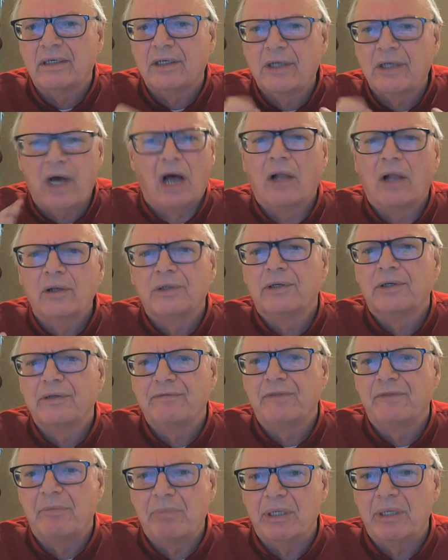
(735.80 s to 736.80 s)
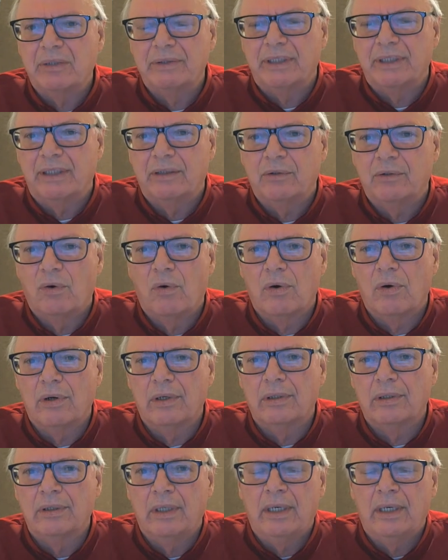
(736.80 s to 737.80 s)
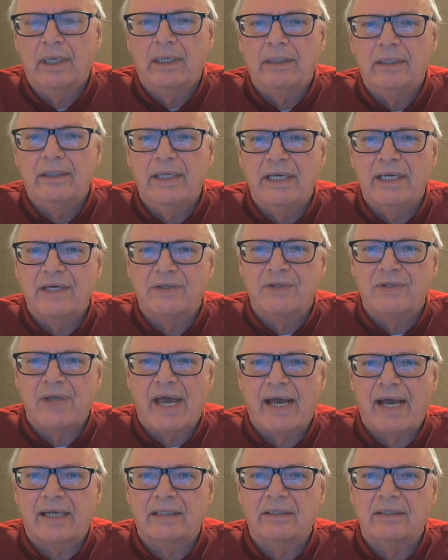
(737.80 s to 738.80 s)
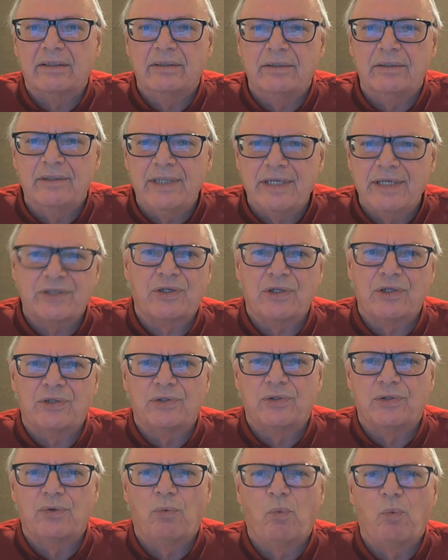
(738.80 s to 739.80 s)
color of the building or the exact distance.